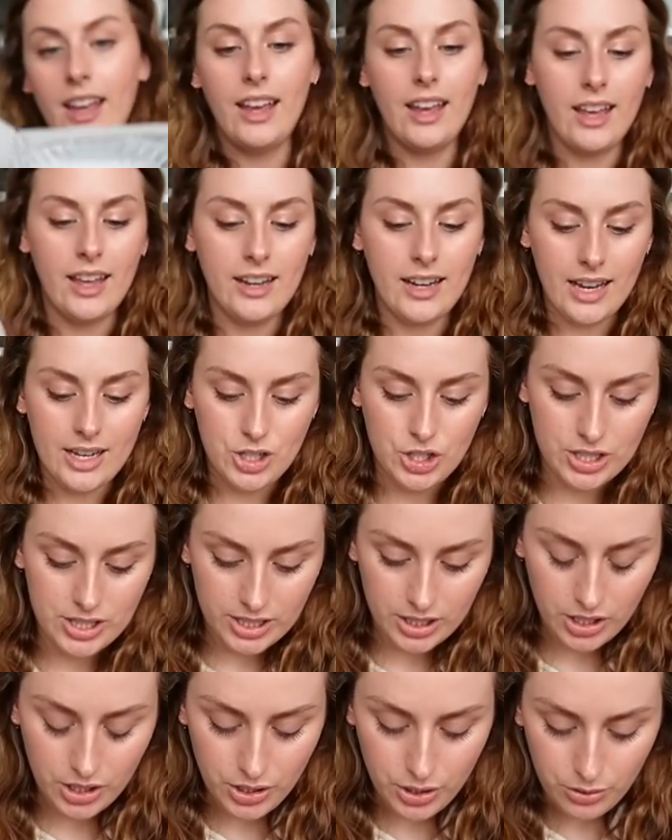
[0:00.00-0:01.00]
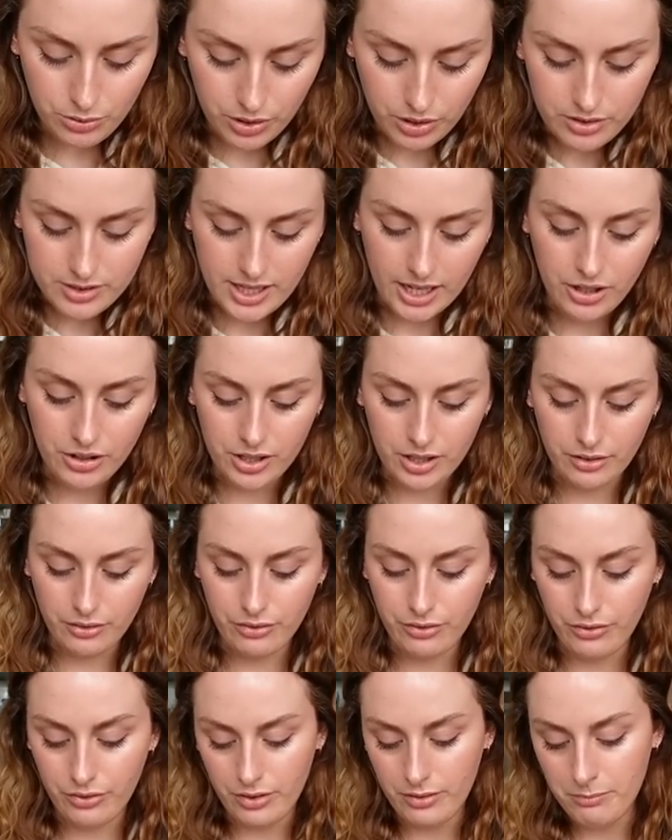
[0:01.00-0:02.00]
and it's just like a cute little decorative
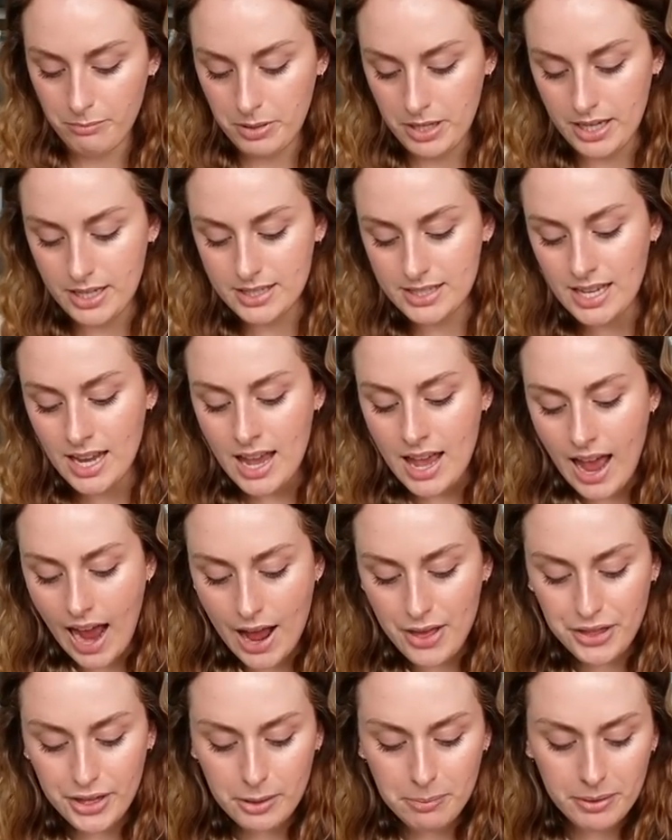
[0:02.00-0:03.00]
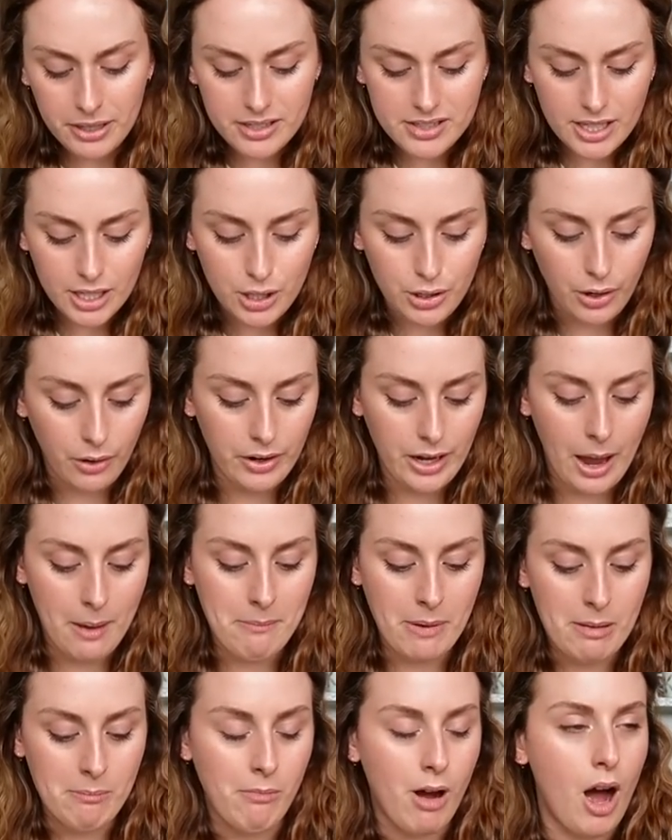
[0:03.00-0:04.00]
piece. I think because like growing up,
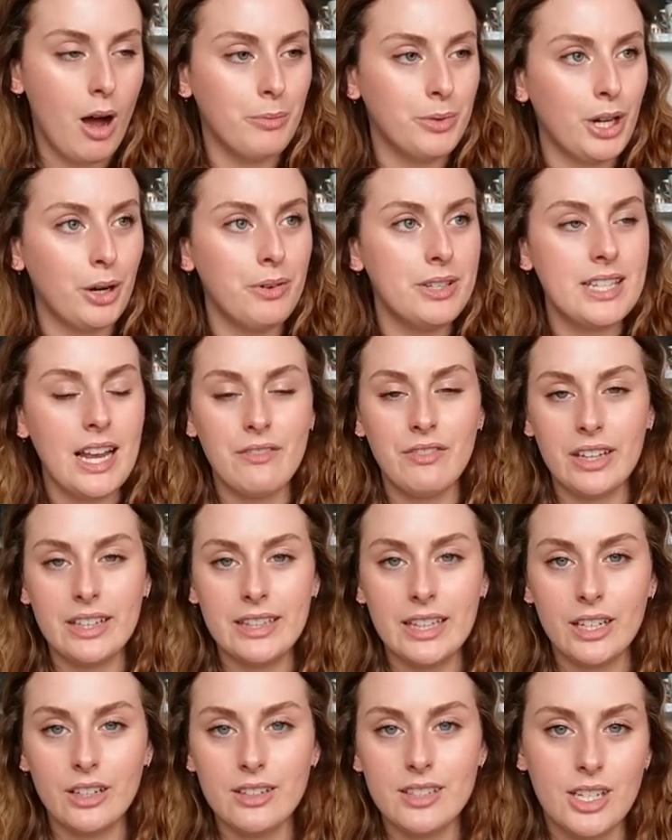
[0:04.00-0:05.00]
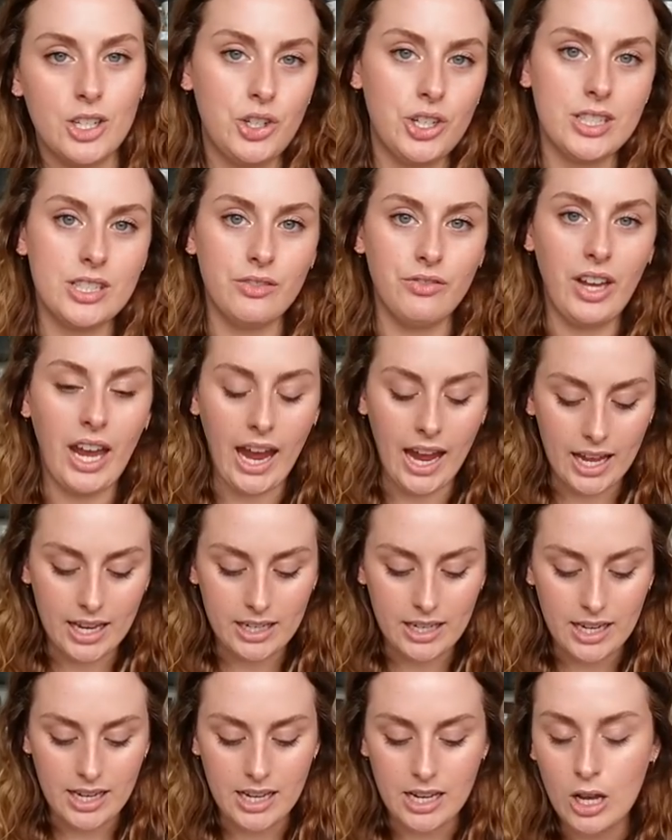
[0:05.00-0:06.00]
my mom would always have like little dishes of
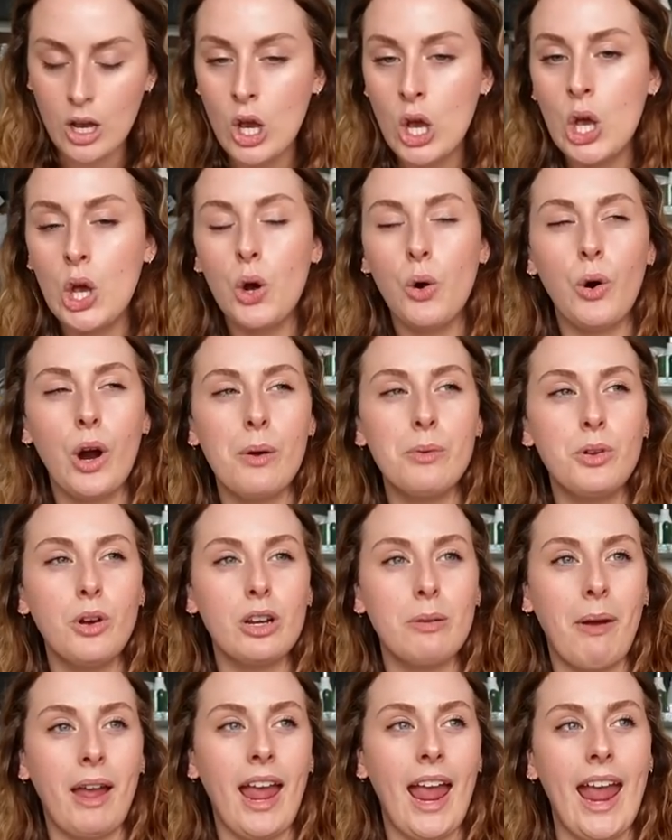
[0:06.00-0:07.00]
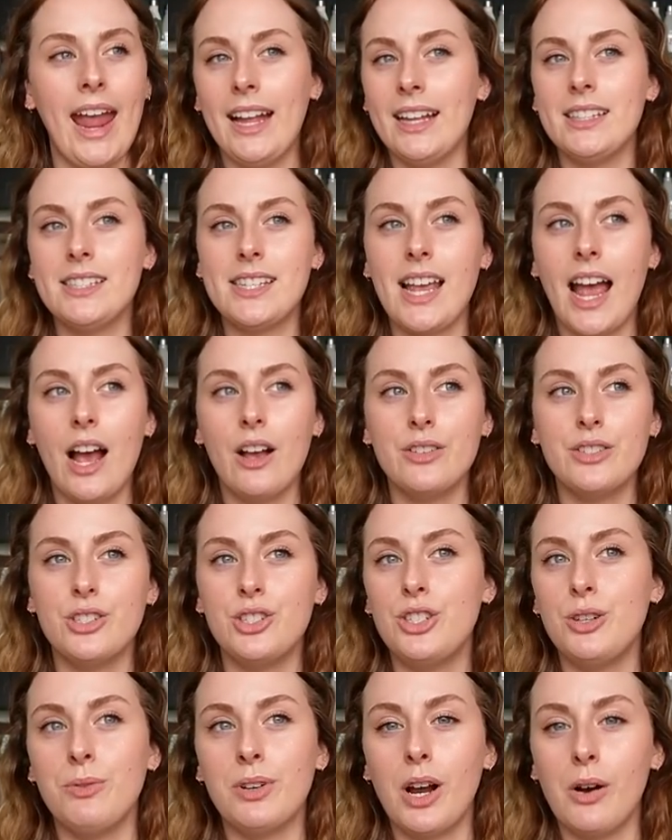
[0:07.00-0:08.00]
candy, or I would go to my aunt's house and
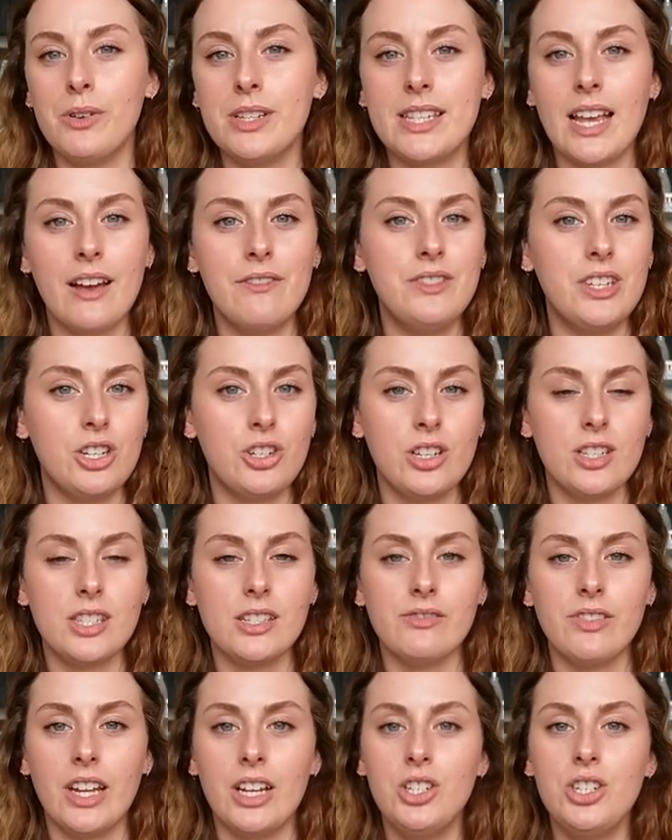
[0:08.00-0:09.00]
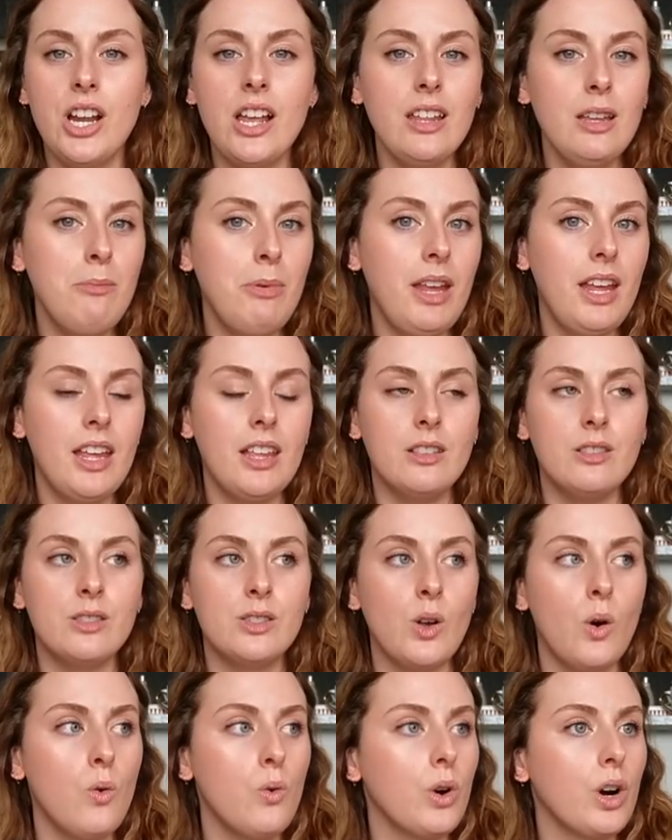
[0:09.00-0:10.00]
she would always have dishes of like jelly beans
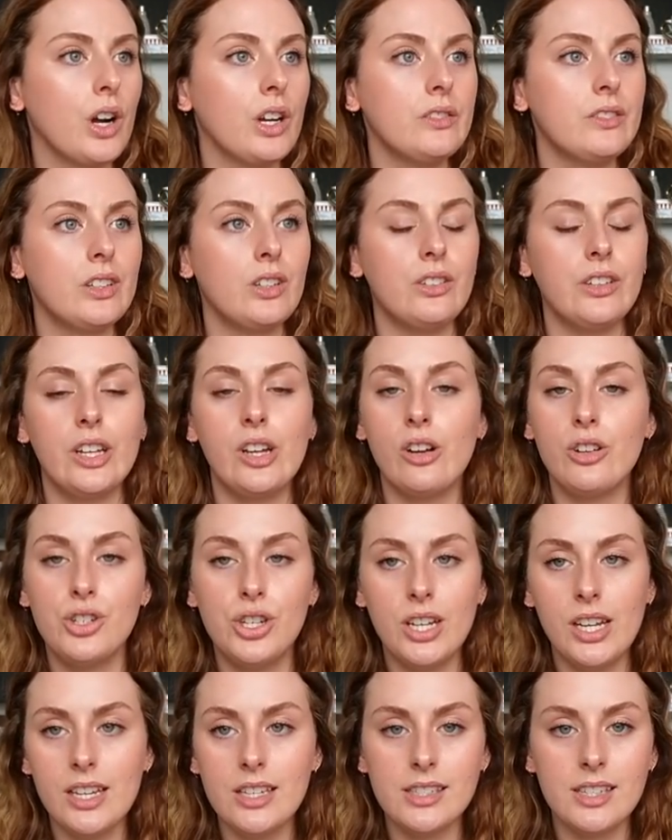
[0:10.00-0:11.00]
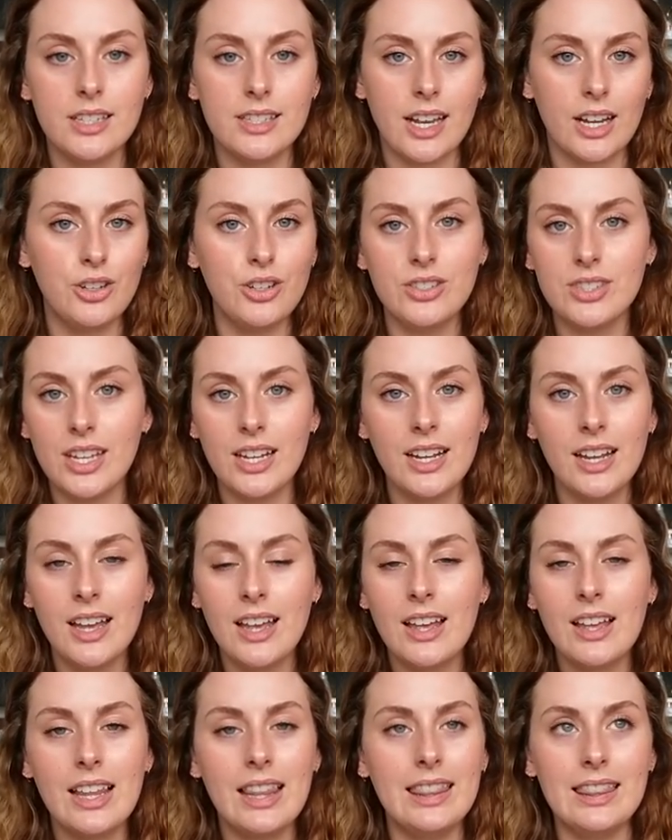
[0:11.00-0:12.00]
or little like Hershey Kisses. I just like
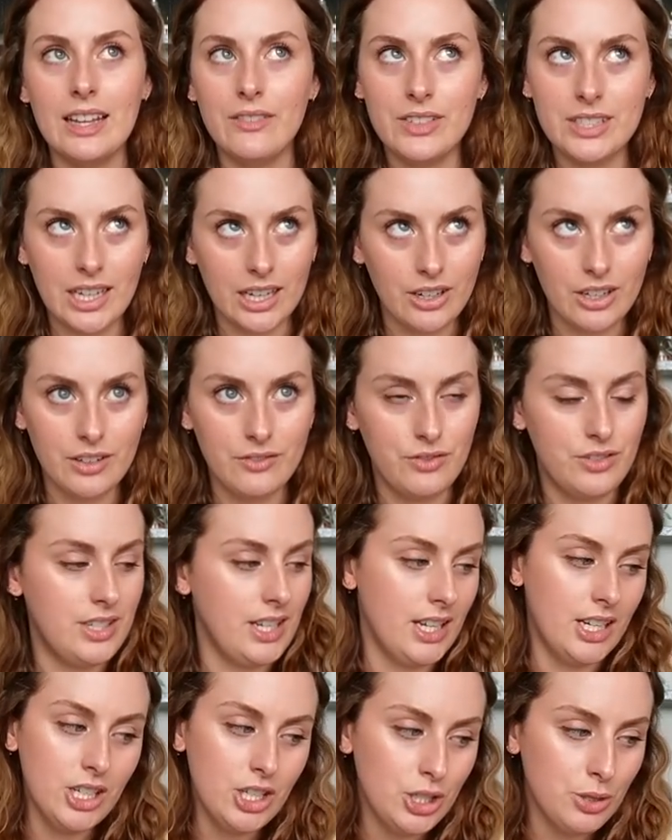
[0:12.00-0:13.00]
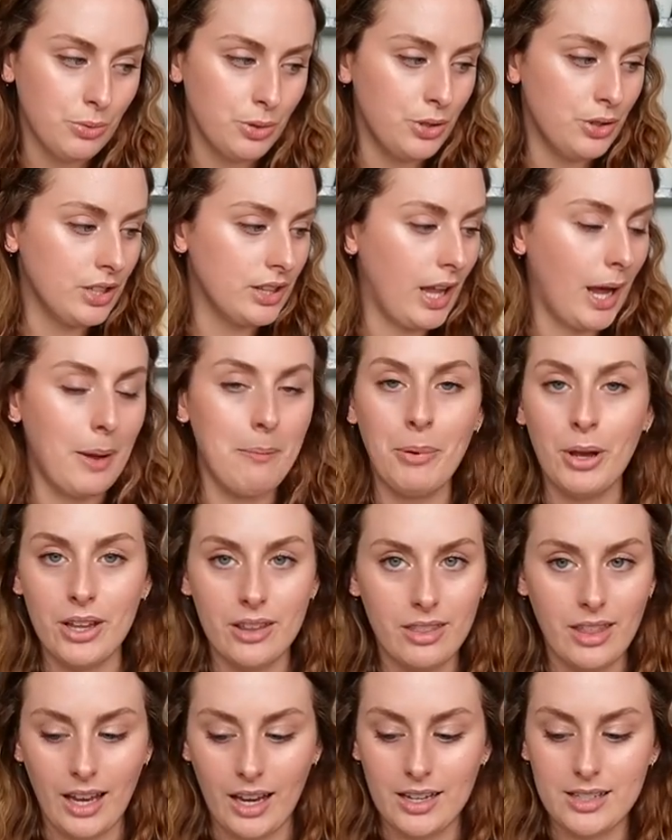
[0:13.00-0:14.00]
love a decorative dish where you can like
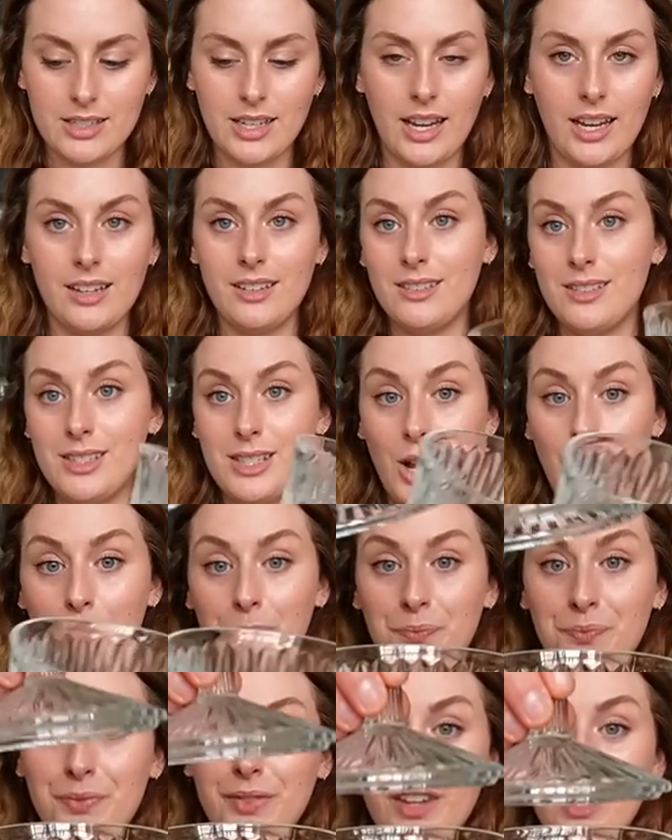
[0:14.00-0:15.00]
put things in. So